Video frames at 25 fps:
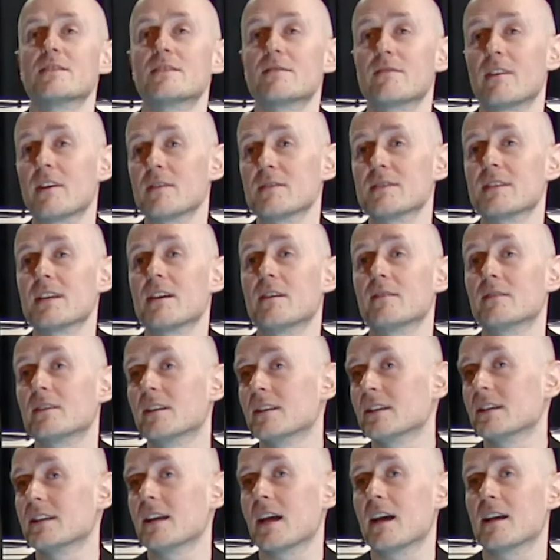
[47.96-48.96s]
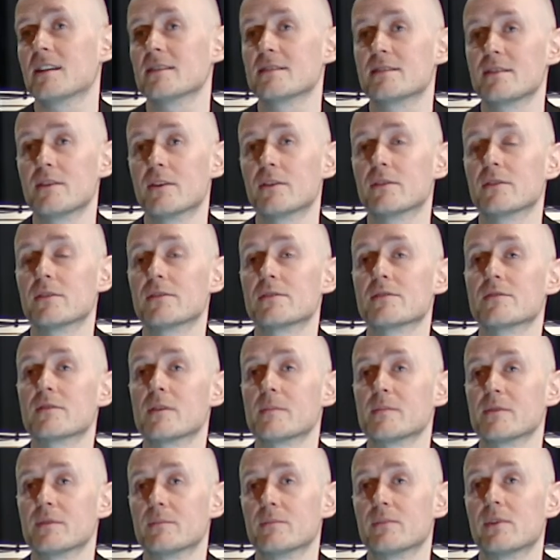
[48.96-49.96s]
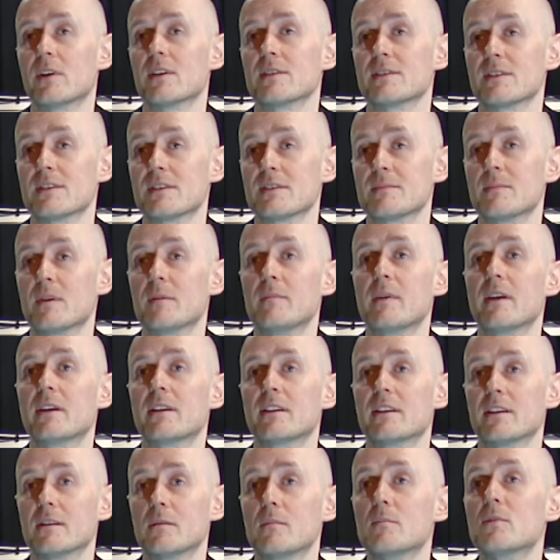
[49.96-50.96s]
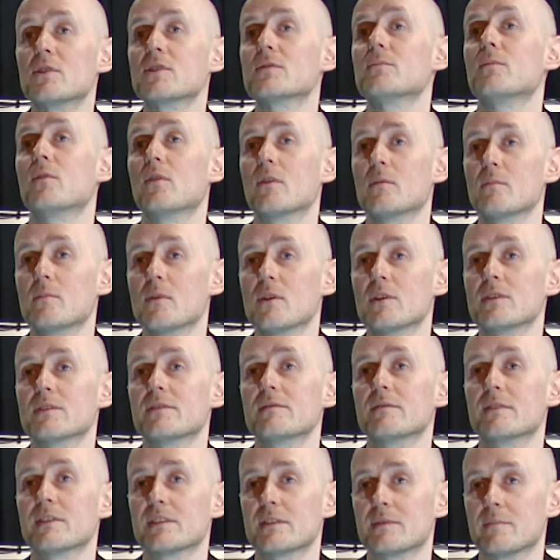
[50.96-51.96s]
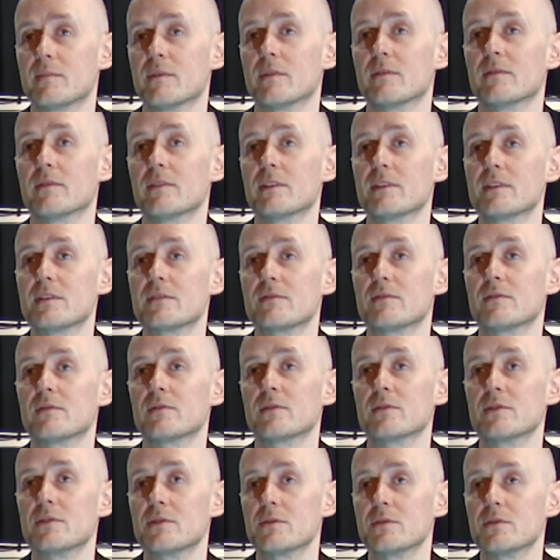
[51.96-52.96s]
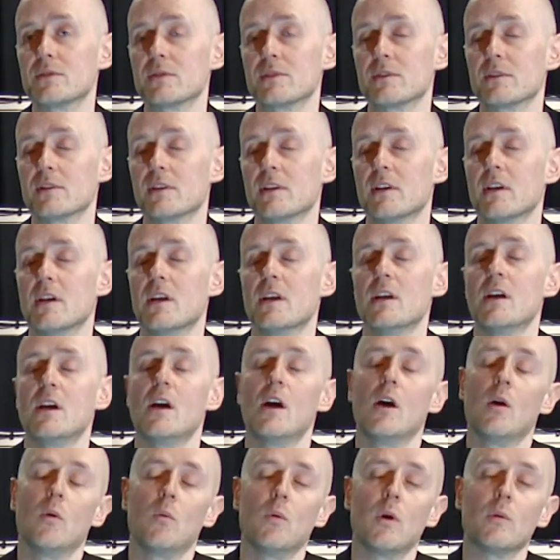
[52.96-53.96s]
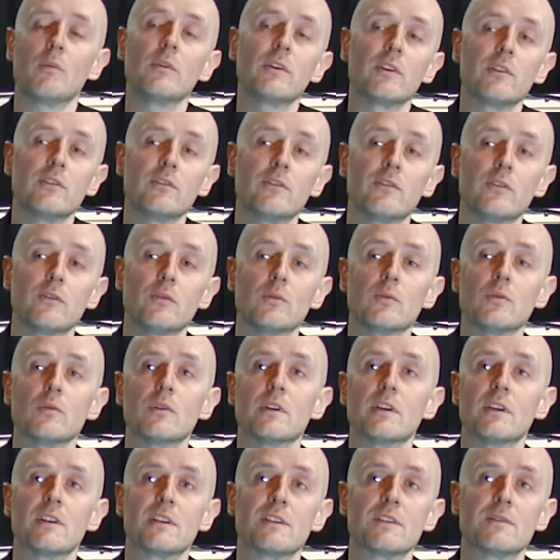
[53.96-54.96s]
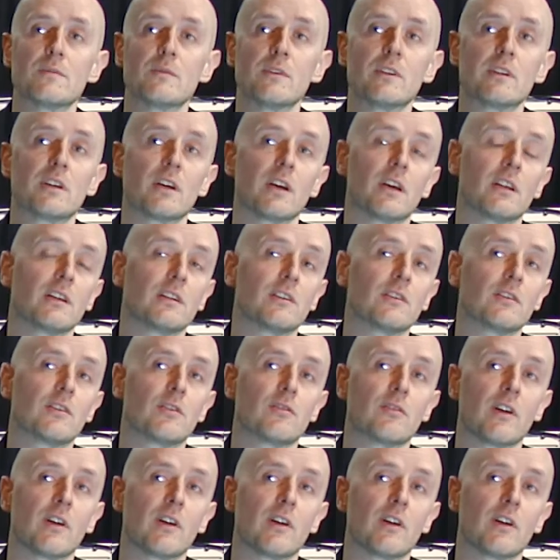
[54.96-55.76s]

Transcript: Surround sound can enhance the audio description process by making it a much more immersive experience for the user. What we can do is we can